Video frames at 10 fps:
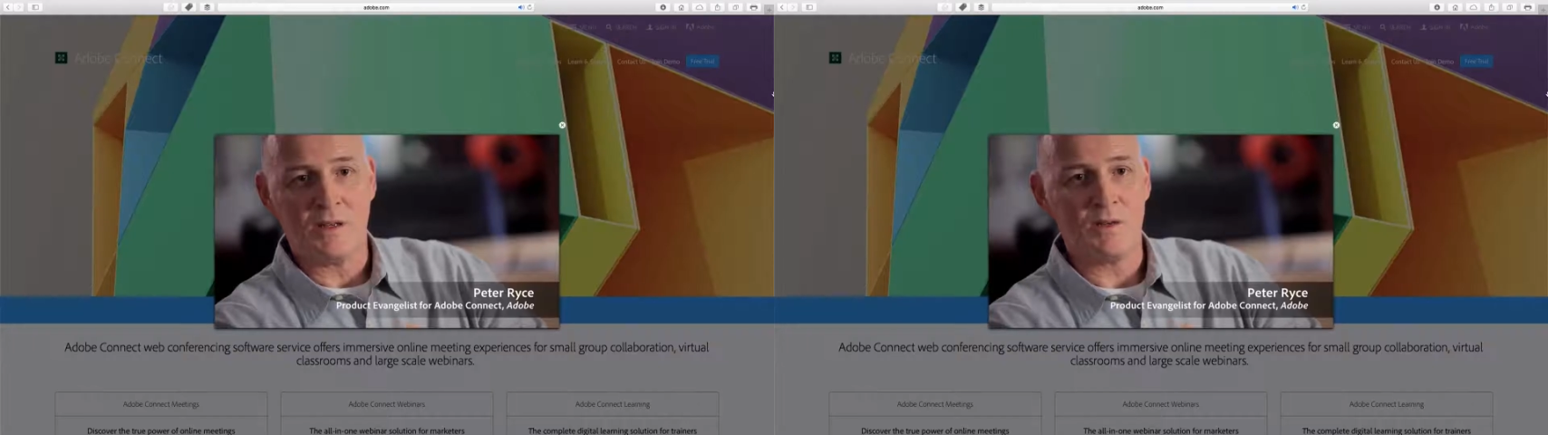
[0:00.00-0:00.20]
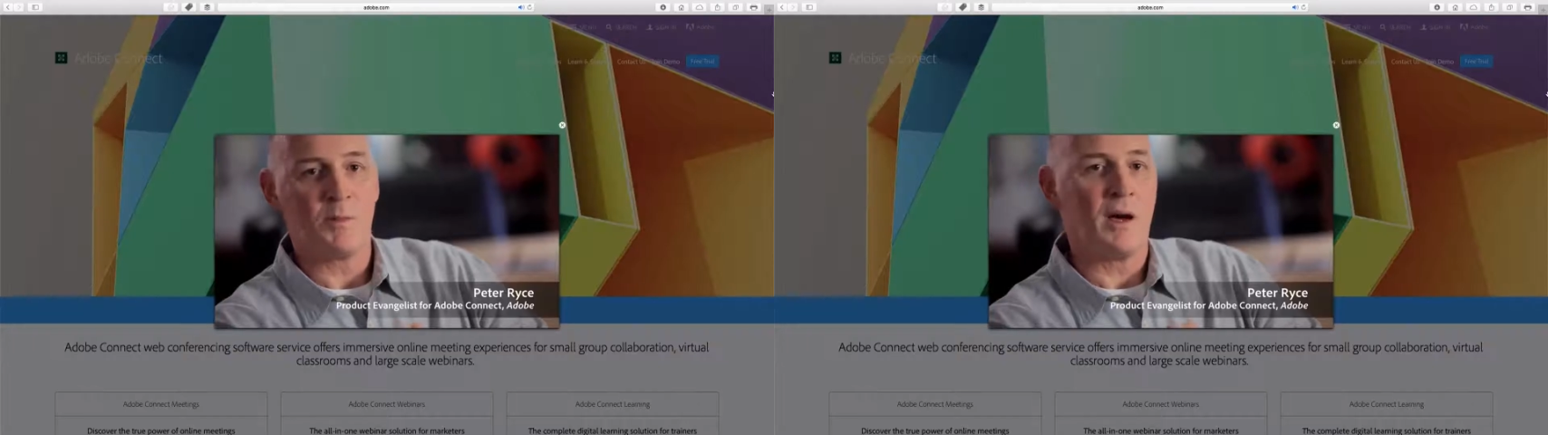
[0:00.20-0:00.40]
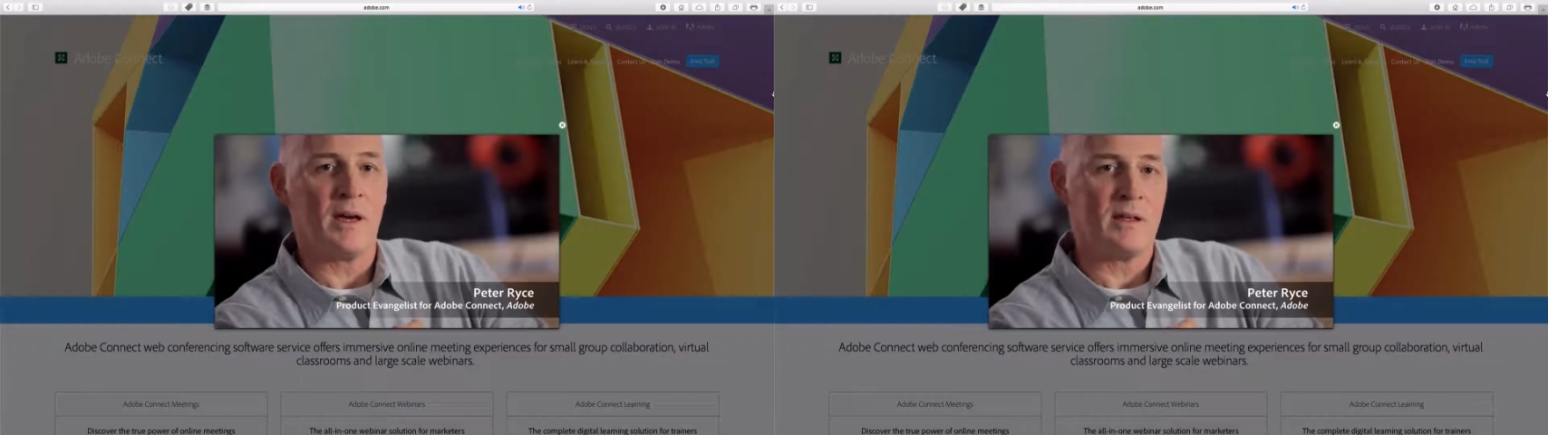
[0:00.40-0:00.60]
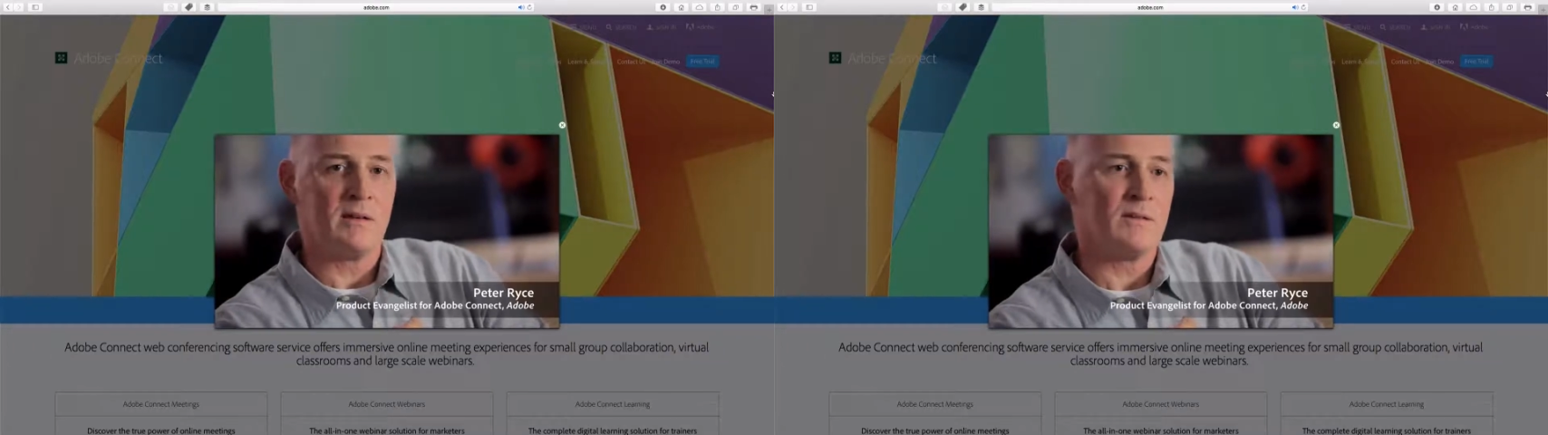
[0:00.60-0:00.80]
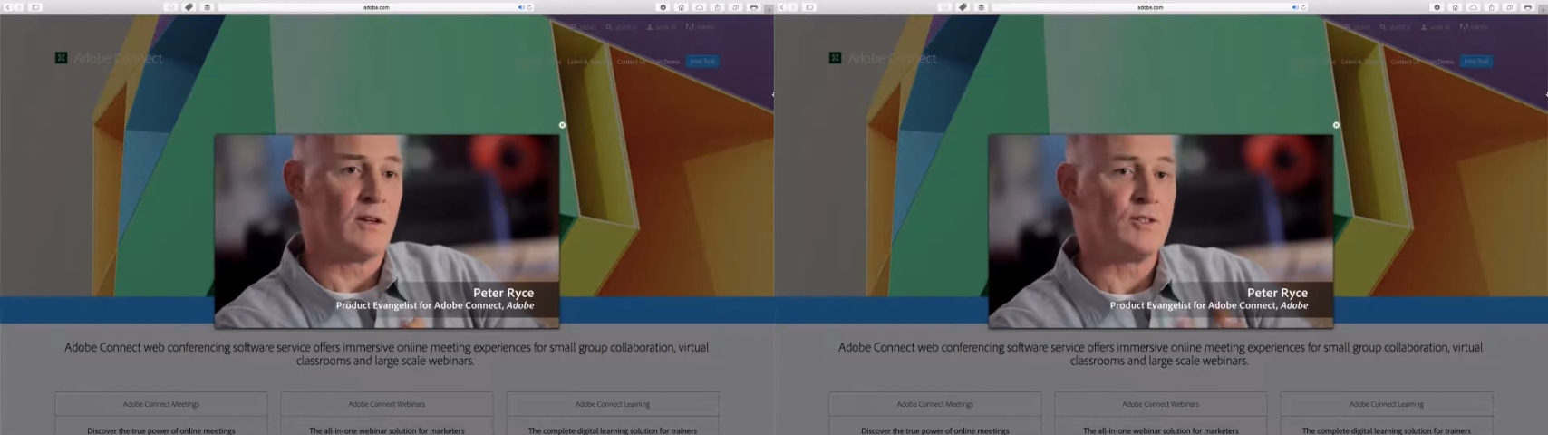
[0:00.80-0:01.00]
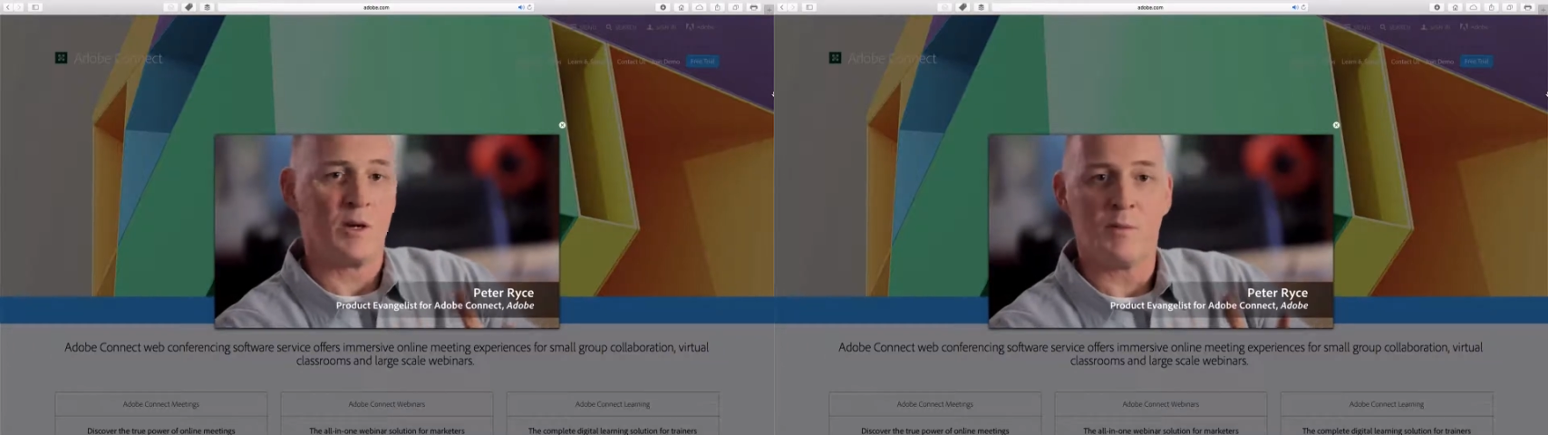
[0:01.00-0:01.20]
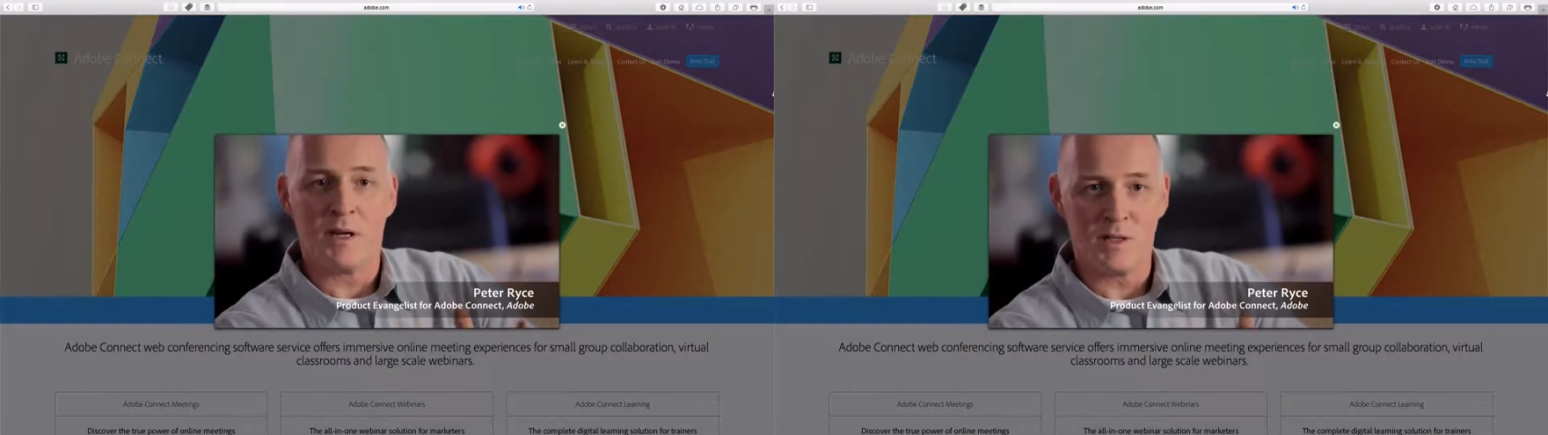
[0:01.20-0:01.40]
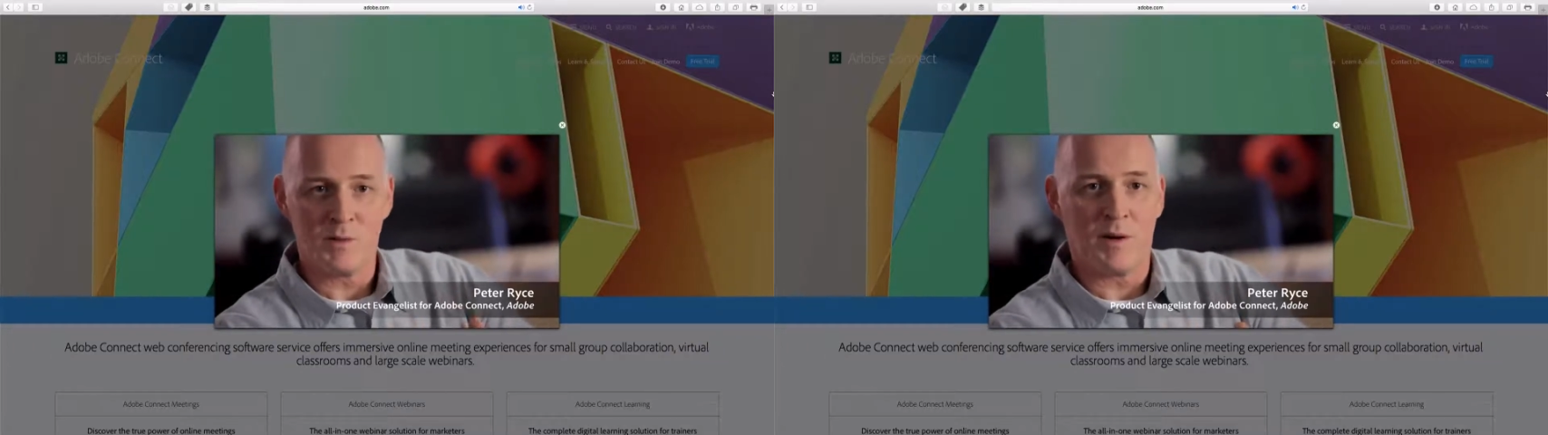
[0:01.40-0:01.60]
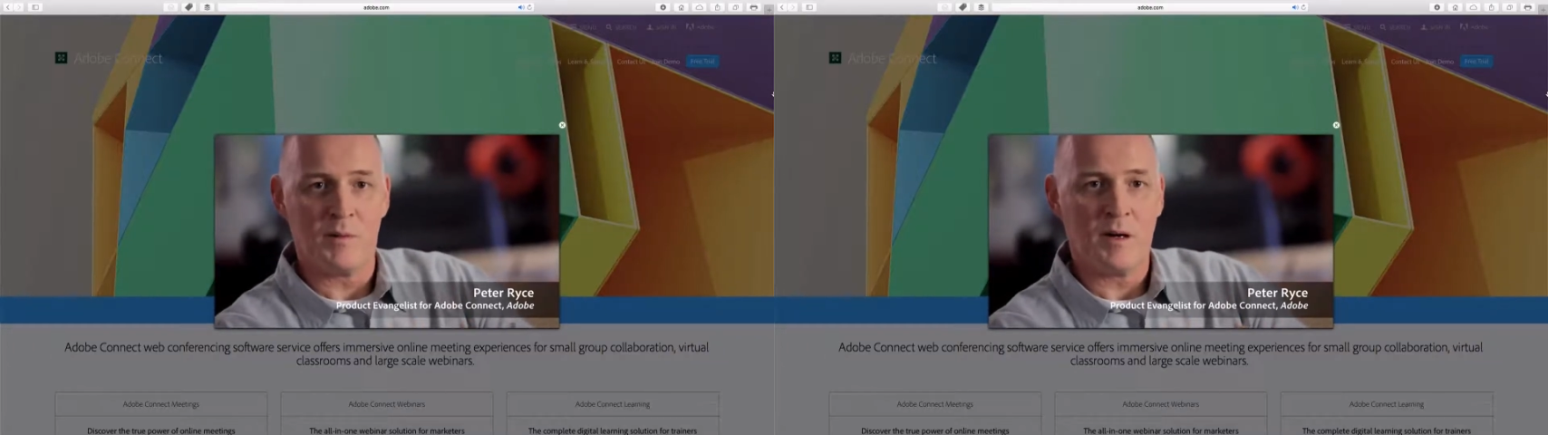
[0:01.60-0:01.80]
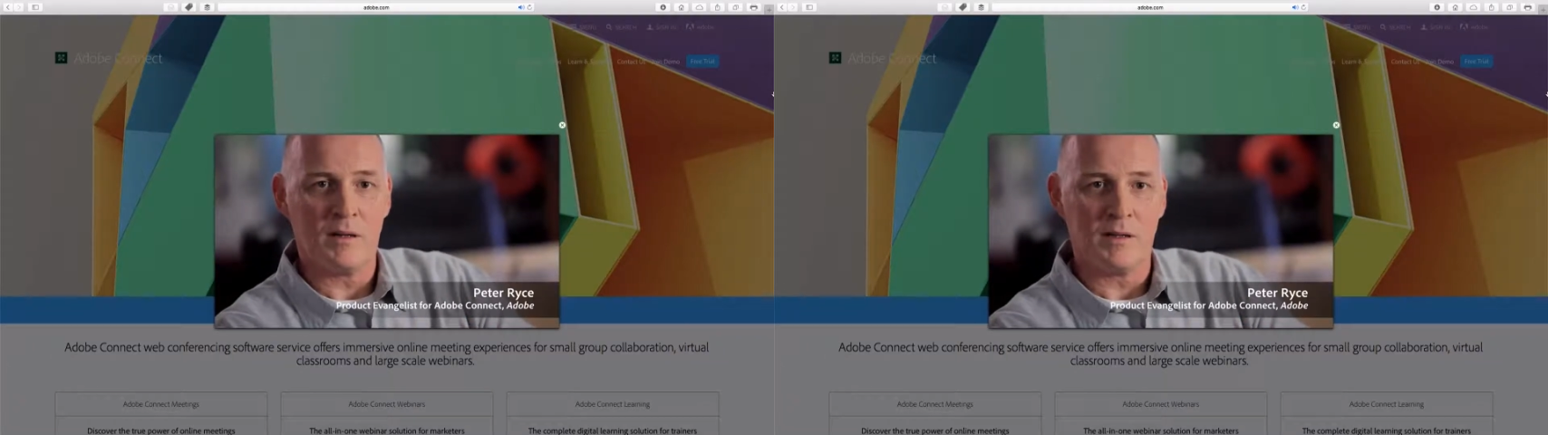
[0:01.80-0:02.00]
isn't always the case.
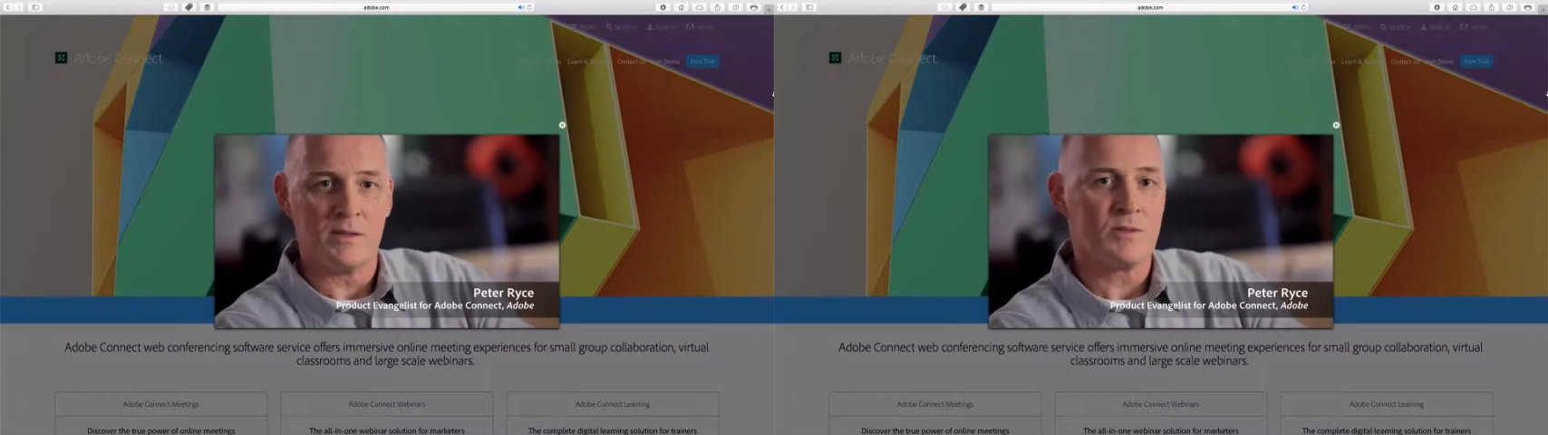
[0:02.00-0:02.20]
After all,